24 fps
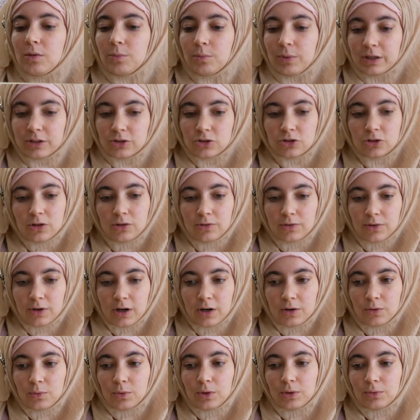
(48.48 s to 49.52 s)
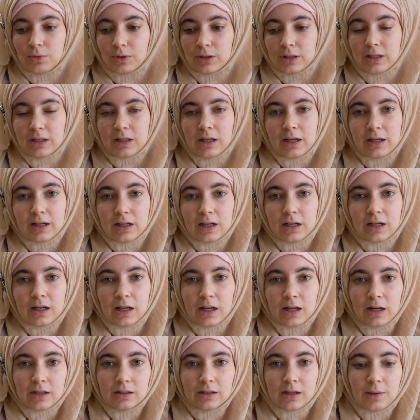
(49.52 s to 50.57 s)
But so far we really like it,
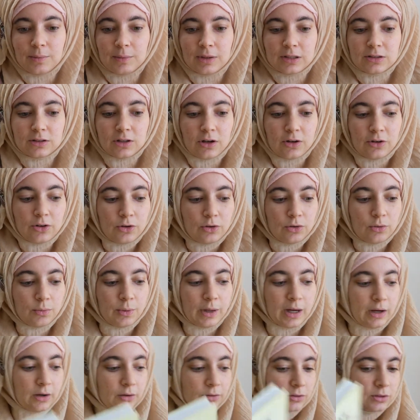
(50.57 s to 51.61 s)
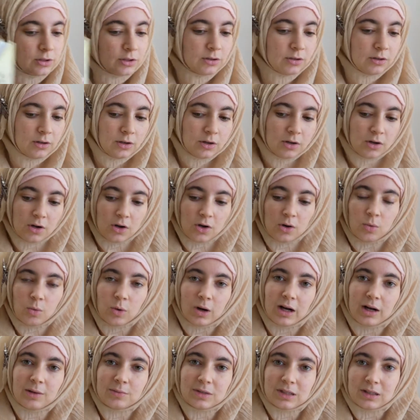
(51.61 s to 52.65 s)
and I'm going to tell you about
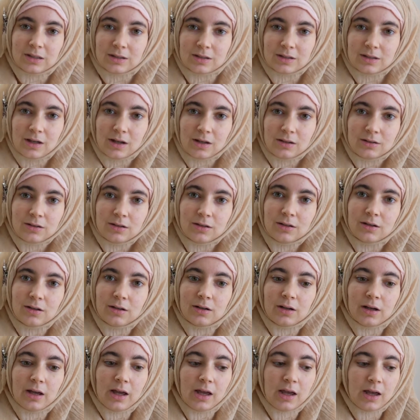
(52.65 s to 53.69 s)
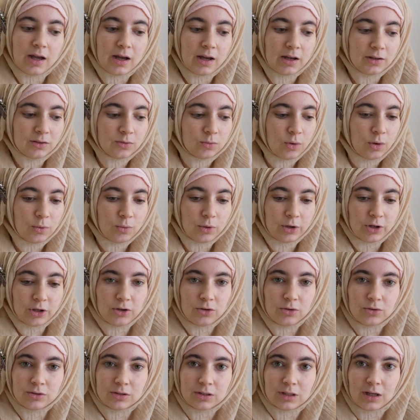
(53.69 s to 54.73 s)
what comes in the set and what we're
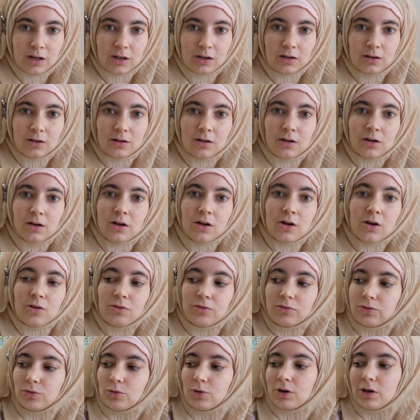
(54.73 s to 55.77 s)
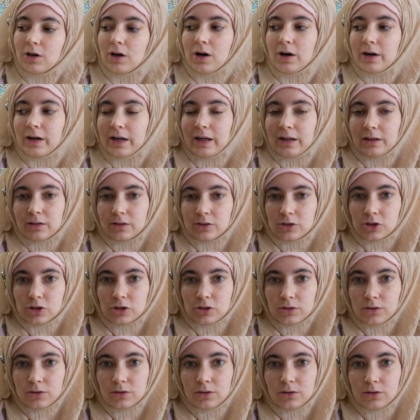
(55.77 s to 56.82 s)
using for our
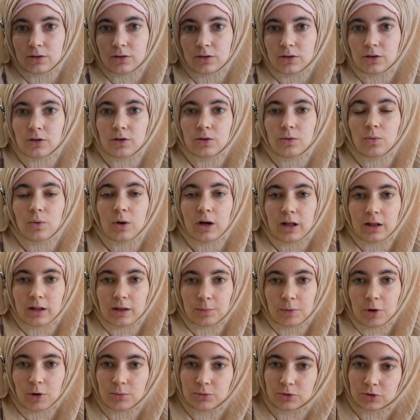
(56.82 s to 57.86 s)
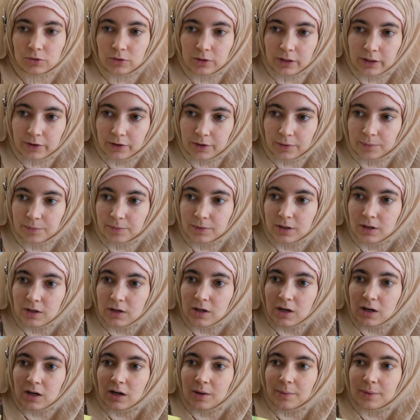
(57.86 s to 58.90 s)
English while I'm homeschooling her.
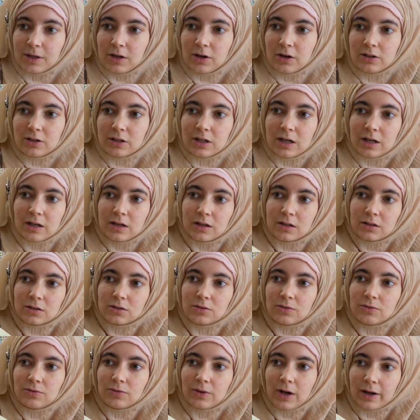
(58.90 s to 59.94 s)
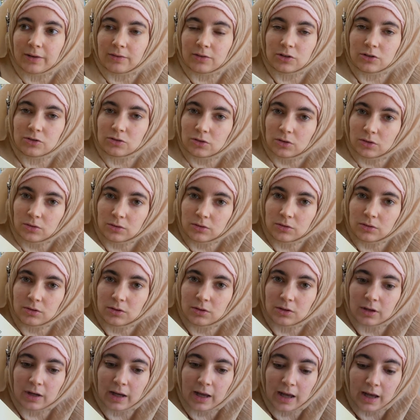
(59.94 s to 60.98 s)
Now my daughter is 5 years old,
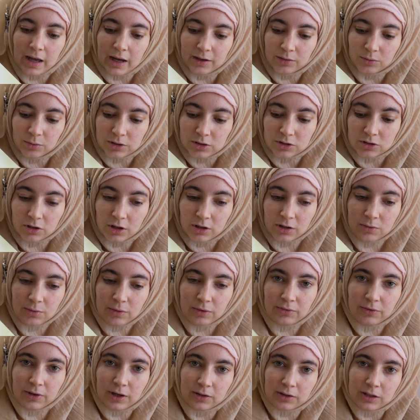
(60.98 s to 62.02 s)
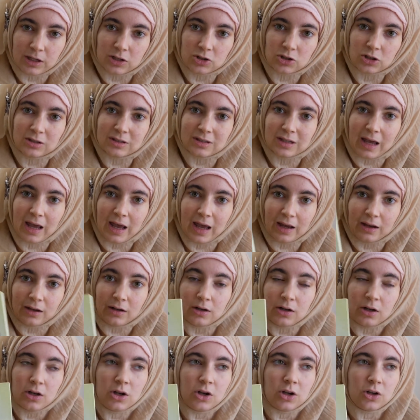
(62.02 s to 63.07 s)
and we started with Foundations A.
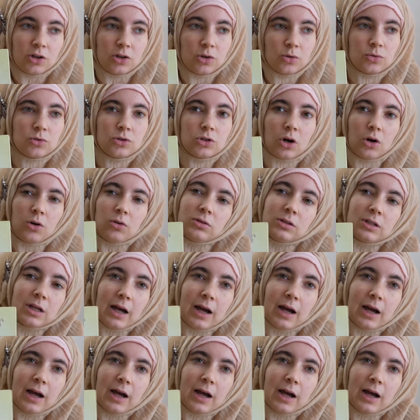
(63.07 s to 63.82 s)
You don't